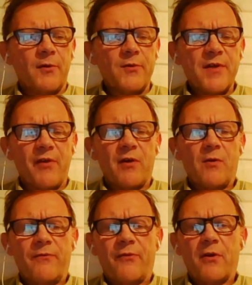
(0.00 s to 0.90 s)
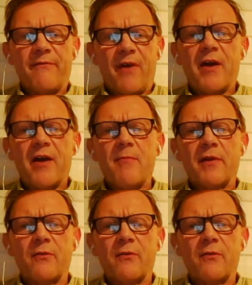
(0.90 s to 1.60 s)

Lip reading: do something good for the environment,